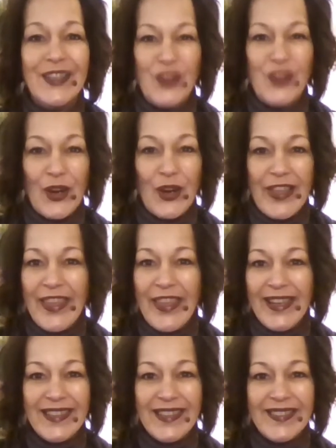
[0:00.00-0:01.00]
dark
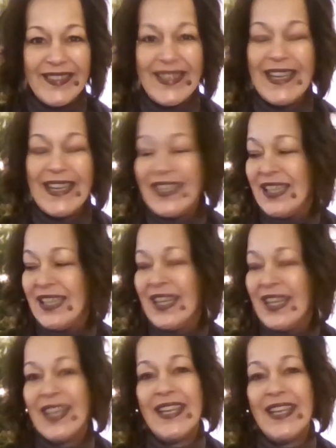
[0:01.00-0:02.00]
things, hidden
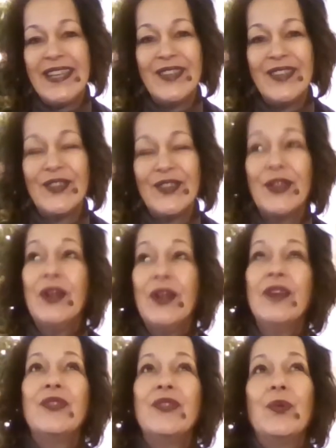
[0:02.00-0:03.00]
things.
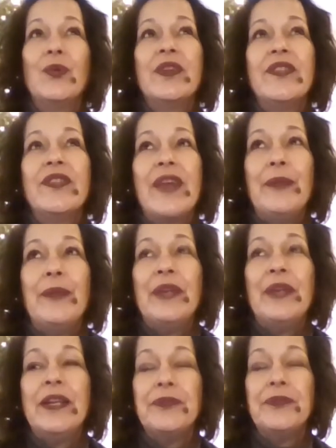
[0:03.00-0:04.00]
So what does that
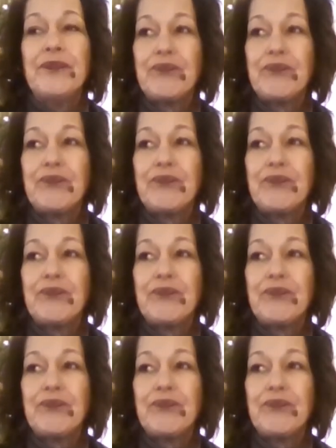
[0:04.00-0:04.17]
mean?